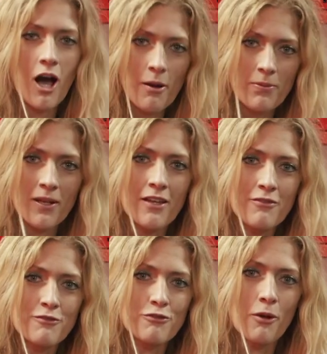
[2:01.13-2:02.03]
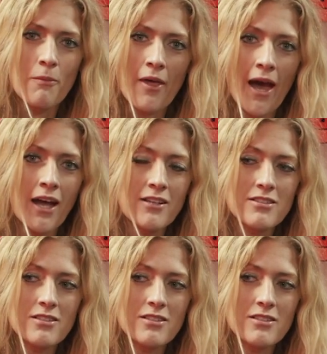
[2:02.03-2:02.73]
uplift from that